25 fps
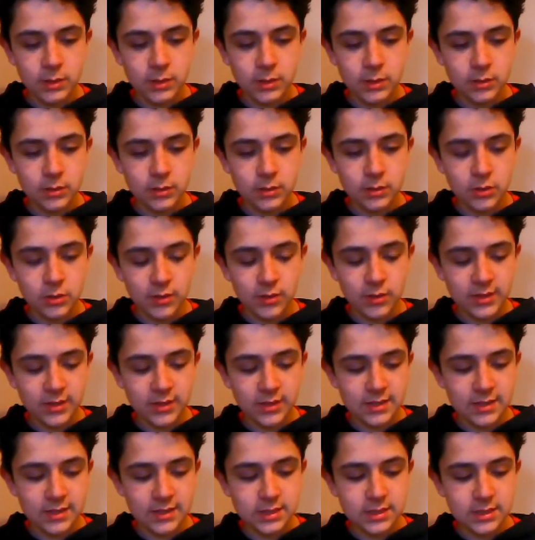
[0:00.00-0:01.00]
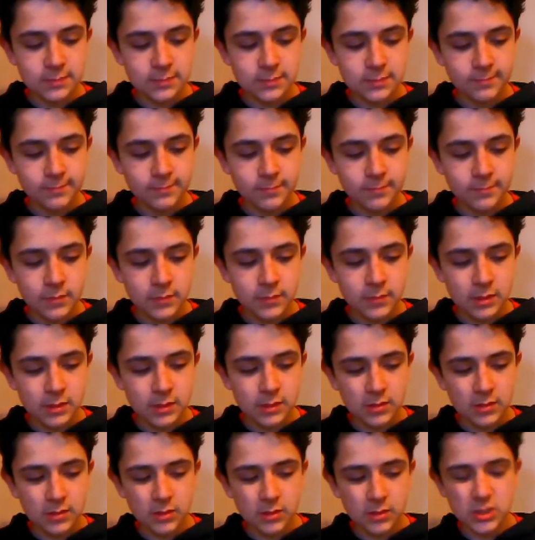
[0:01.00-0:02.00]
So I think
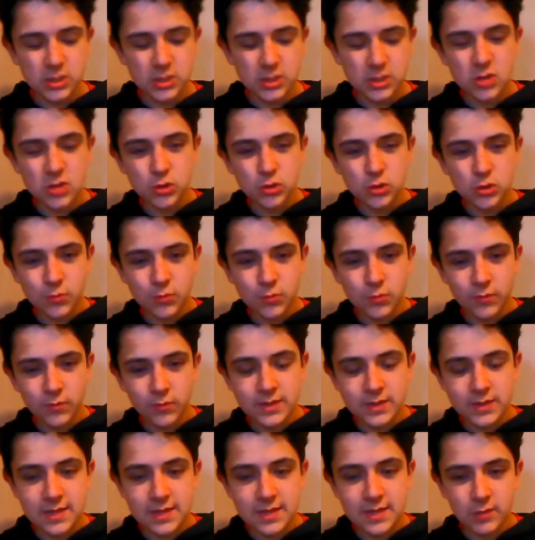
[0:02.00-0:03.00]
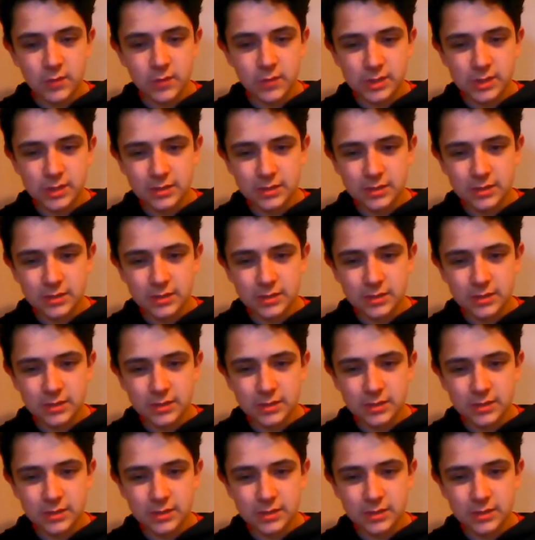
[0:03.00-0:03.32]
the Snow Trooper fits that reason.